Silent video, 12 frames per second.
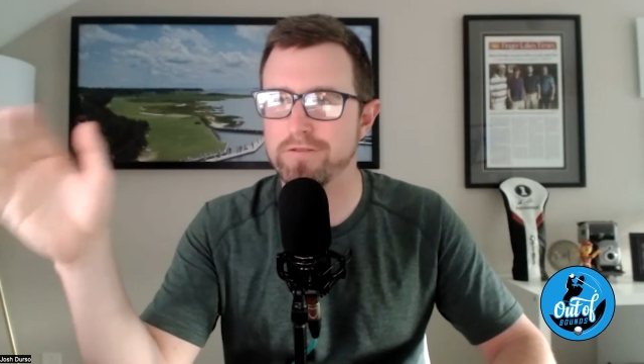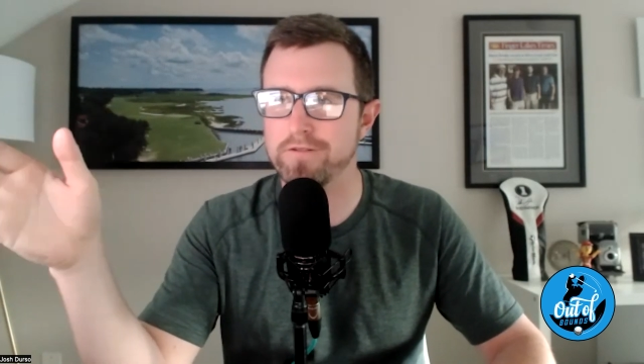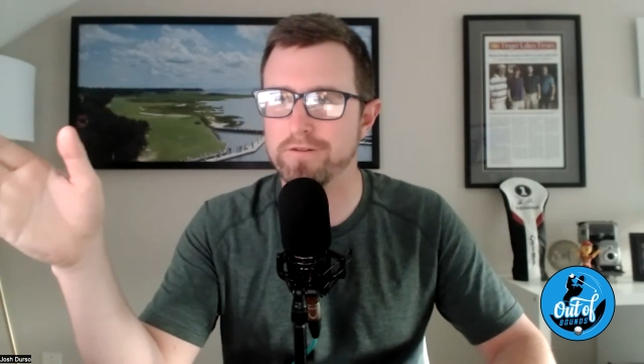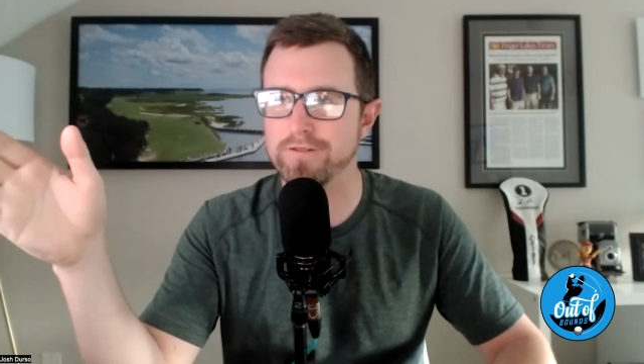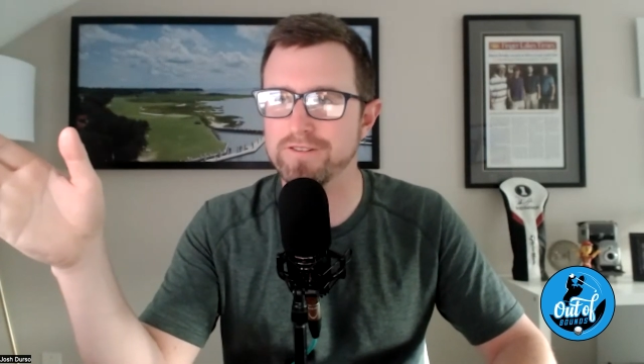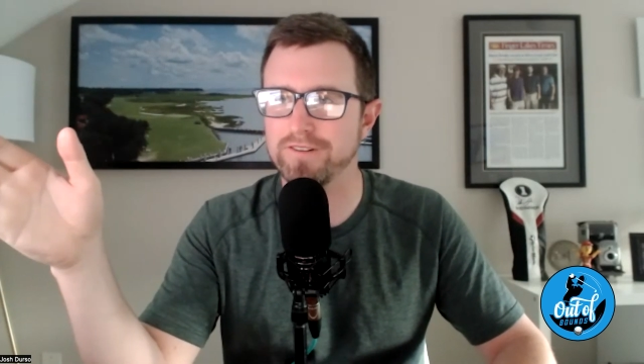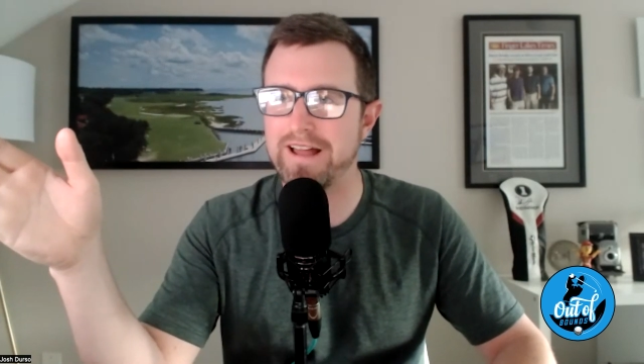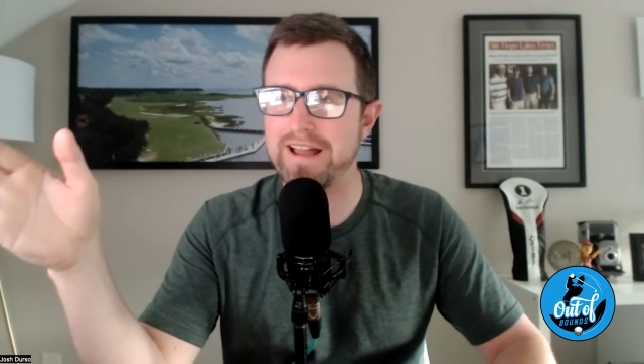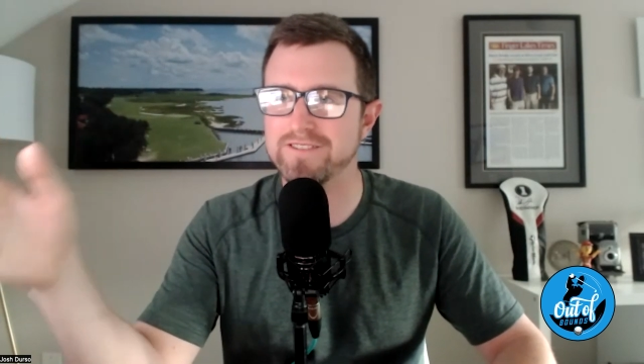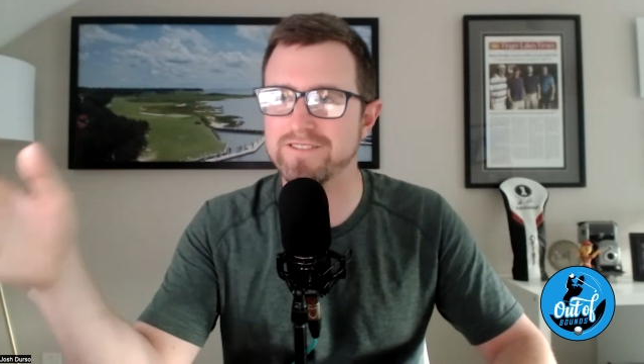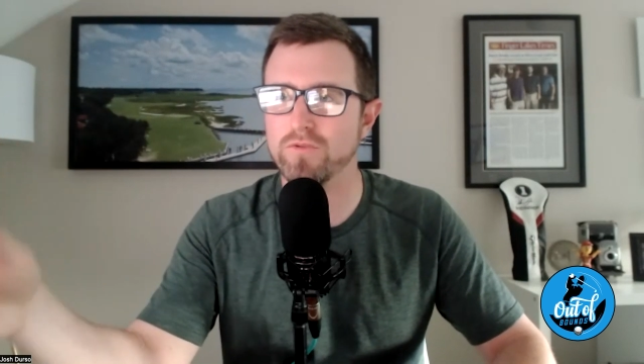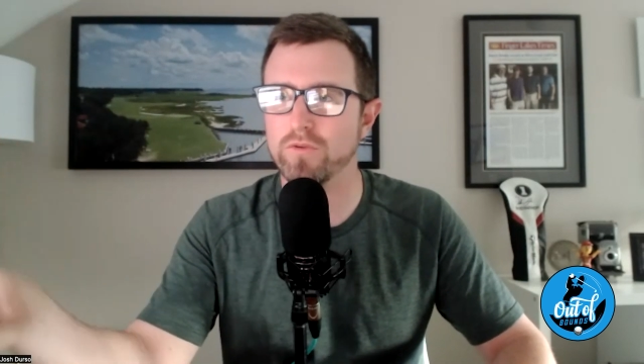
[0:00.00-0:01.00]
third to
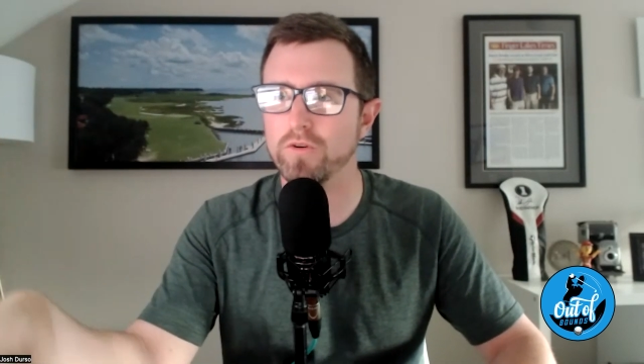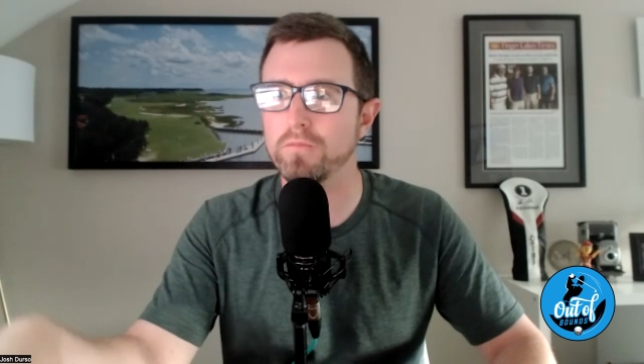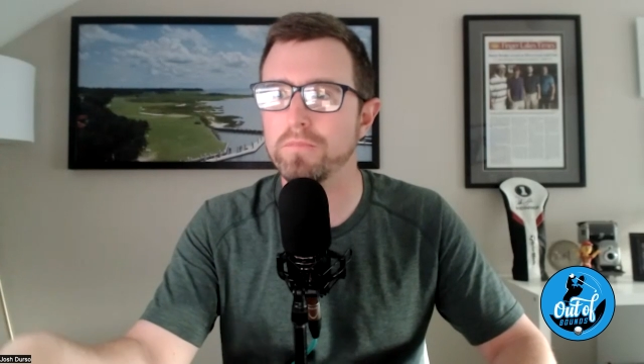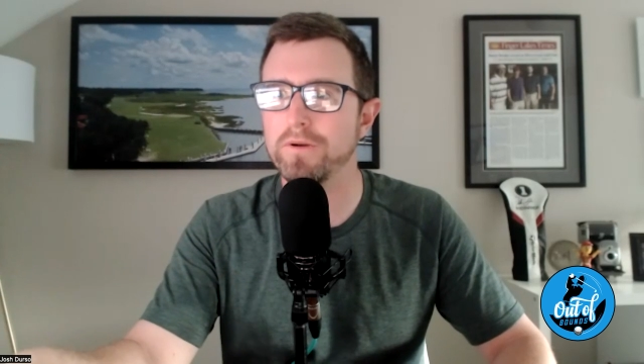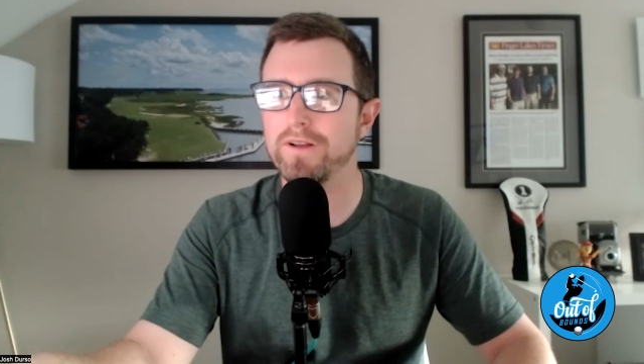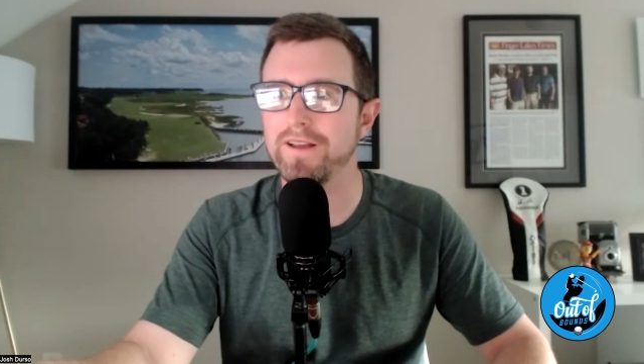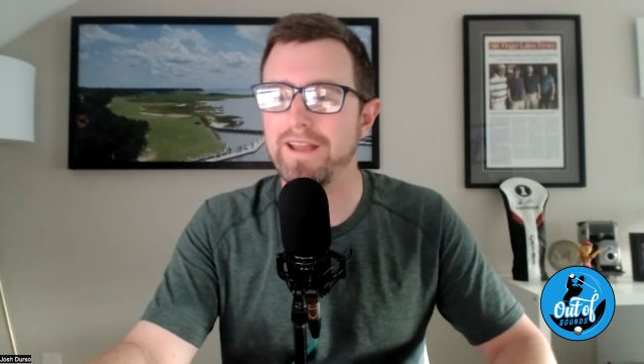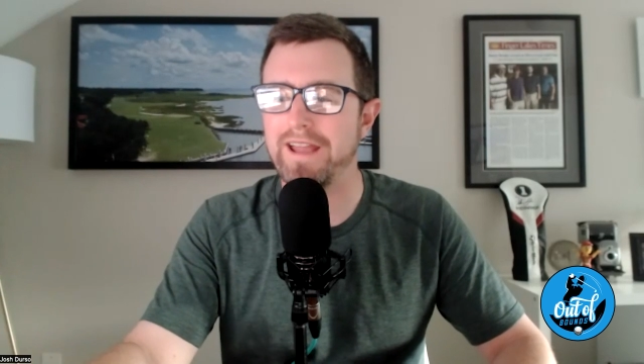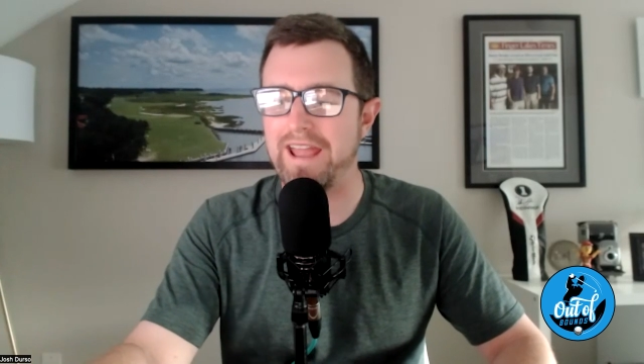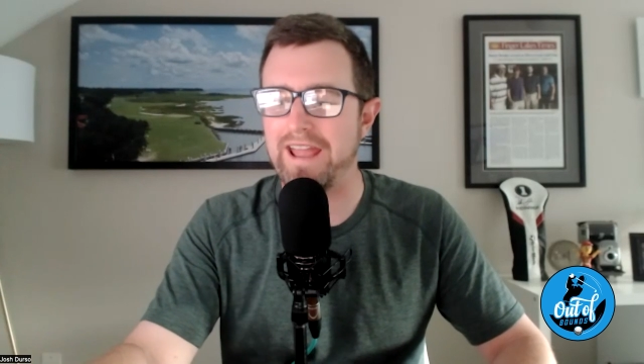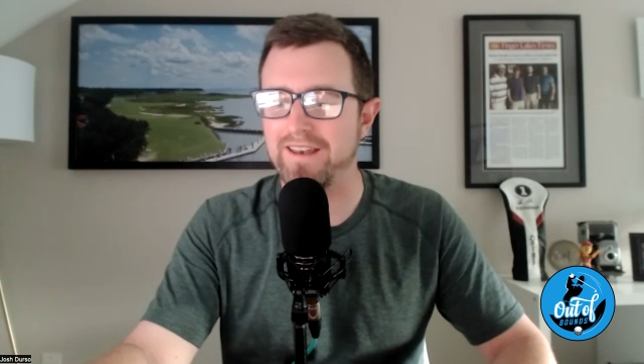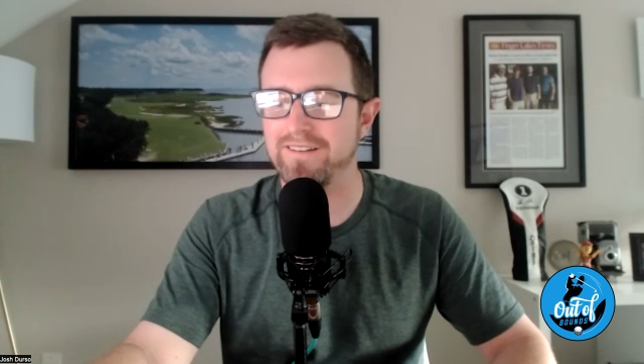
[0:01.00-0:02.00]
last group
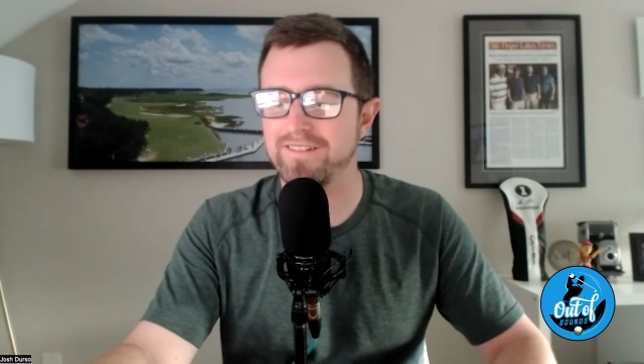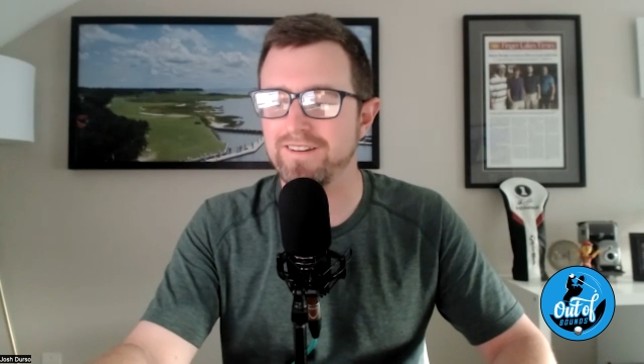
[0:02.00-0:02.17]
and